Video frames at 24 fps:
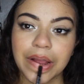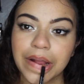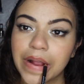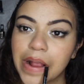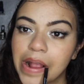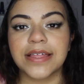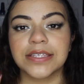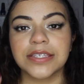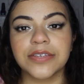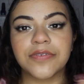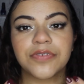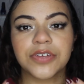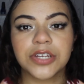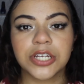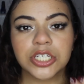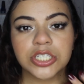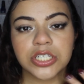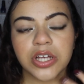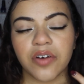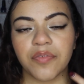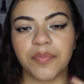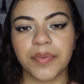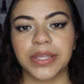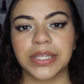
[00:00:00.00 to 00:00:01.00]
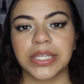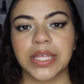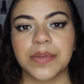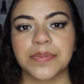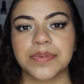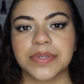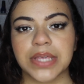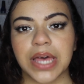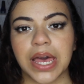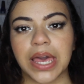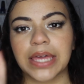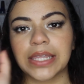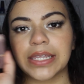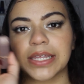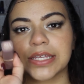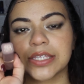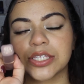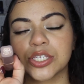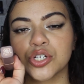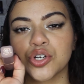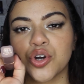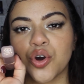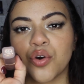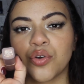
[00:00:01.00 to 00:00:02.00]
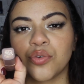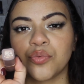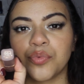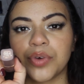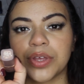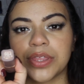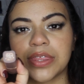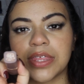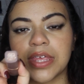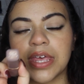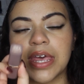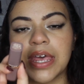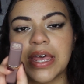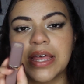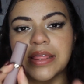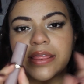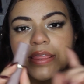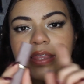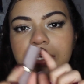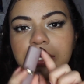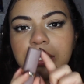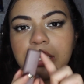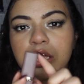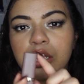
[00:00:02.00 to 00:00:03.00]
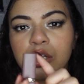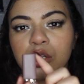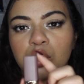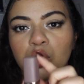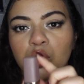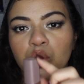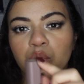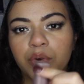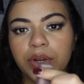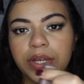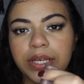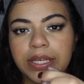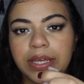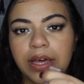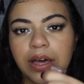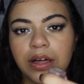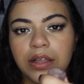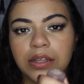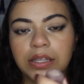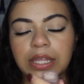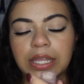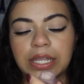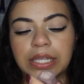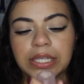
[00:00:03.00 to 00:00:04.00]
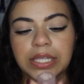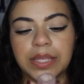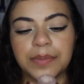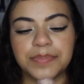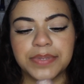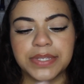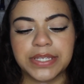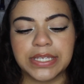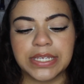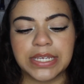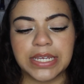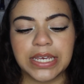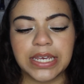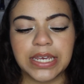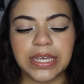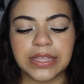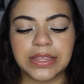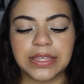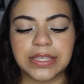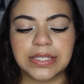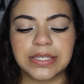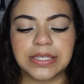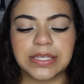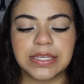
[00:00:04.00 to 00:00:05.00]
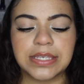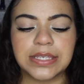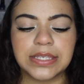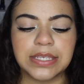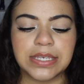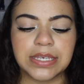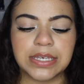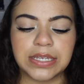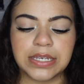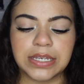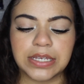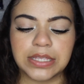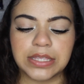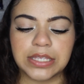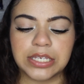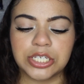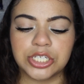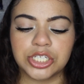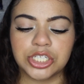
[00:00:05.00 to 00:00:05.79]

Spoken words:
And to finish off my lips, I like to go in with the L'Oreal lipstick. This is in the